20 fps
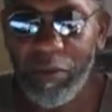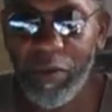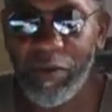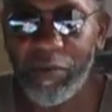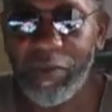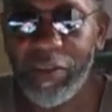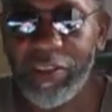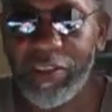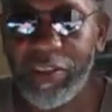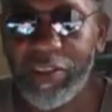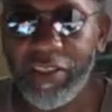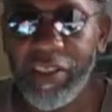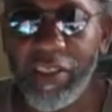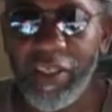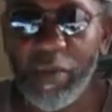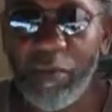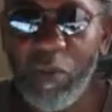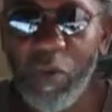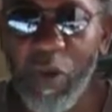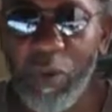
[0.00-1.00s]
Well, this is
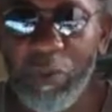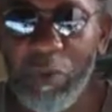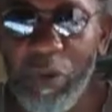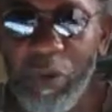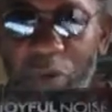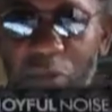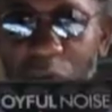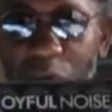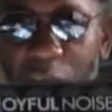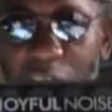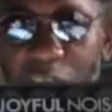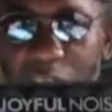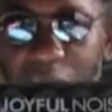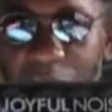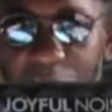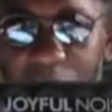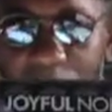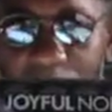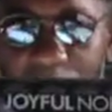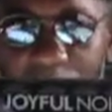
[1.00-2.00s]
Kiki Palmer. You know Kiki
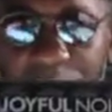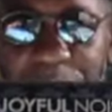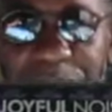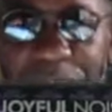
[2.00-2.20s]
Palmer.